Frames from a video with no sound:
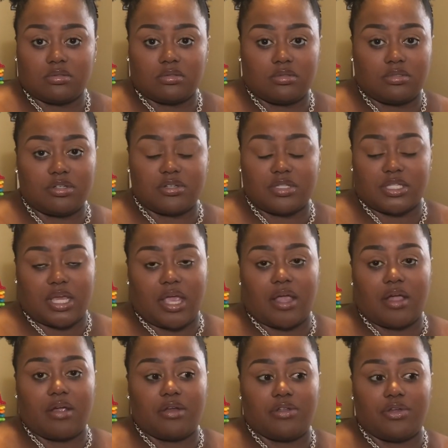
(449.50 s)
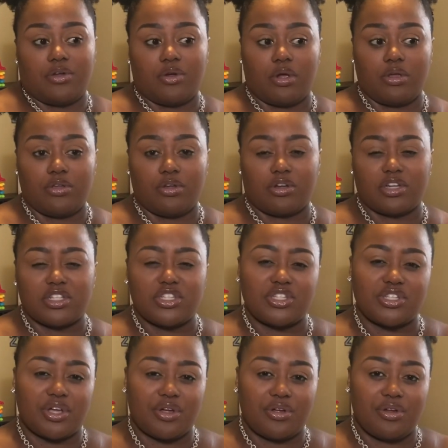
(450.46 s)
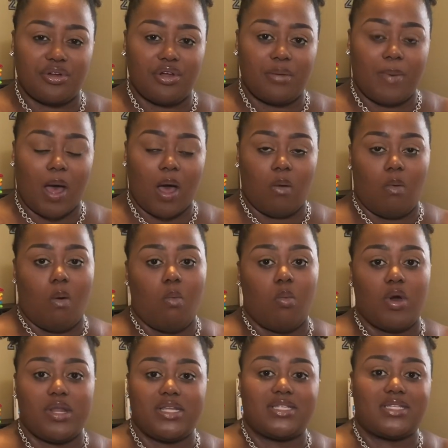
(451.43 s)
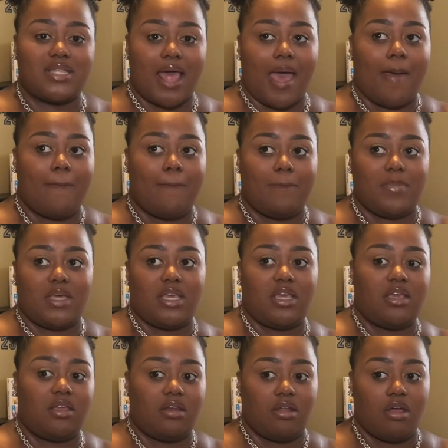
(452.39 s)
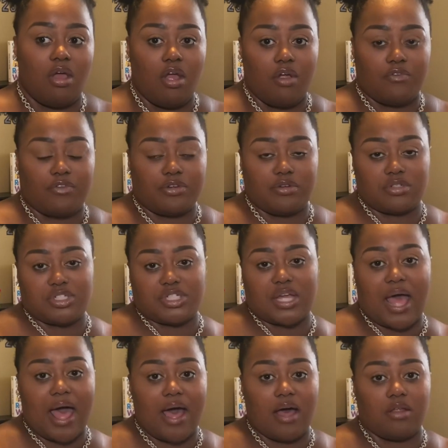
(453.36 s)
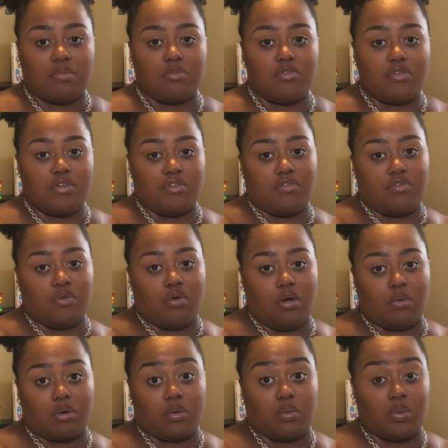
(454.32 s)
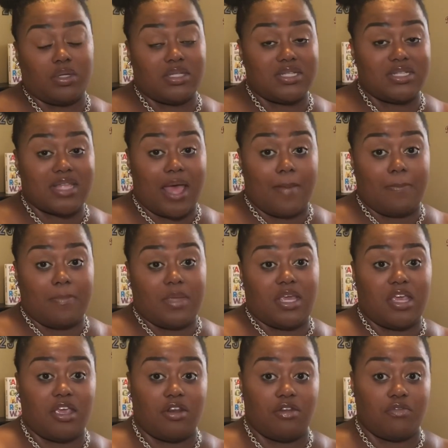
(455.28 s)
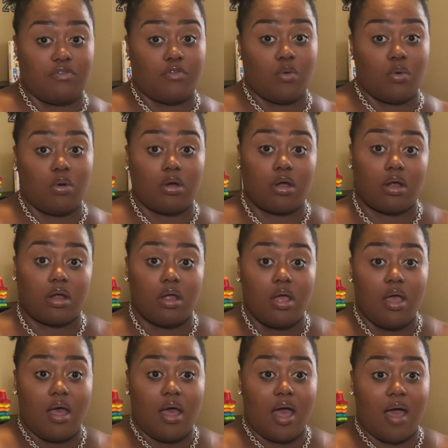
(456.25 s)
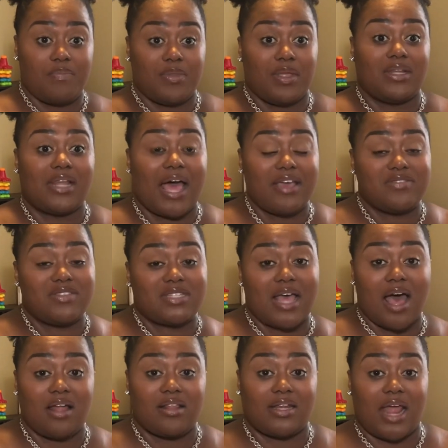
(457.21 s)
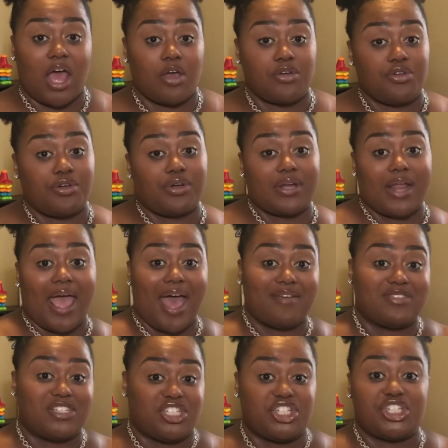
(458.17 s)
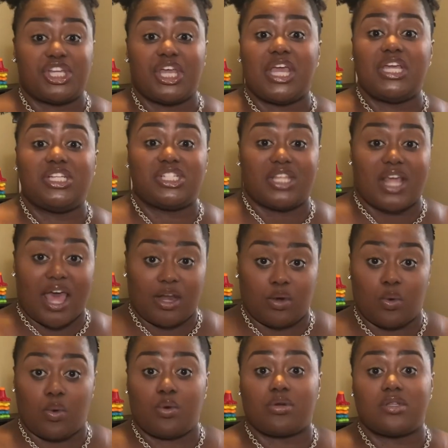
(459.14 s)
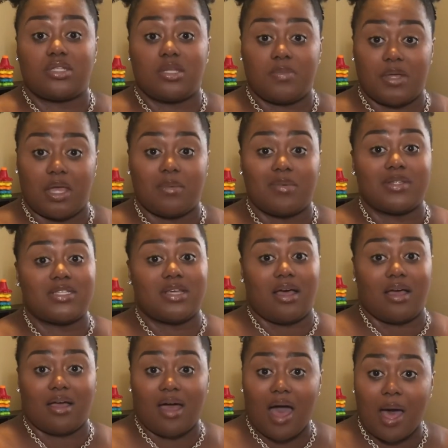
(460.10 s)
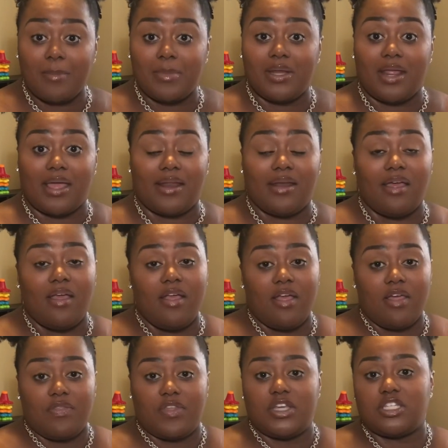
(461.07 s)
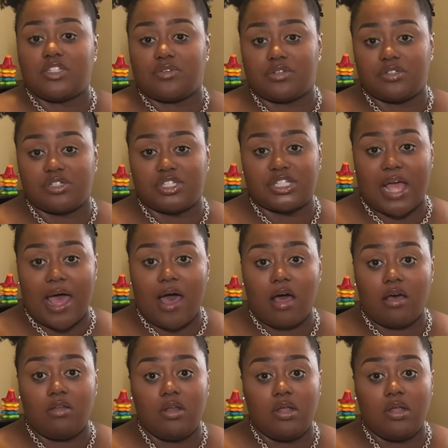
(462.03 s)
You're scared. You're concerned about, well, what does that mean for your child moving forward? What does that mean for the lifestyle and how you're going to have to change that in order to be able to accommodate things for your child?